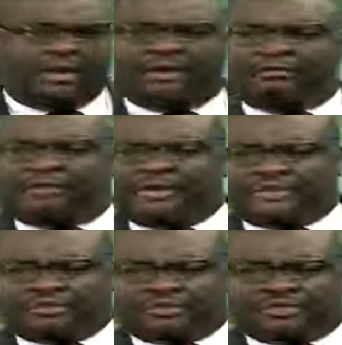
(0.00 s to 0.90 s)
for me
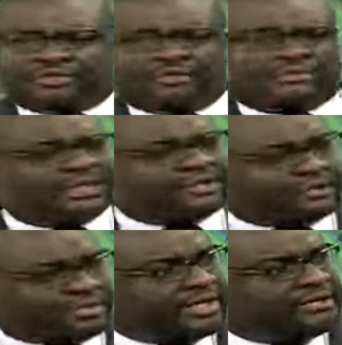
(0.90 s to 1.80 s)
to do something
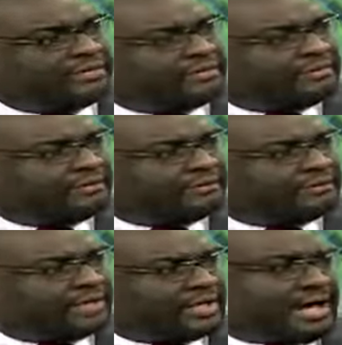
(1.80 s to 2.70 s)
crooked
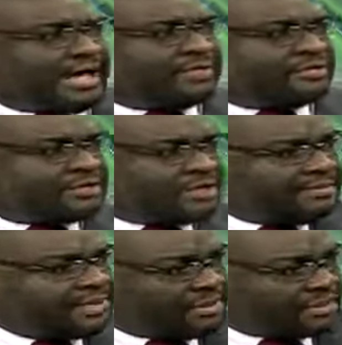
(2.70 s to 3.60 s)
and you see
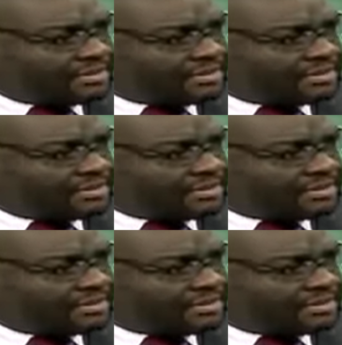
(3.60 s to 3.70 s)
me on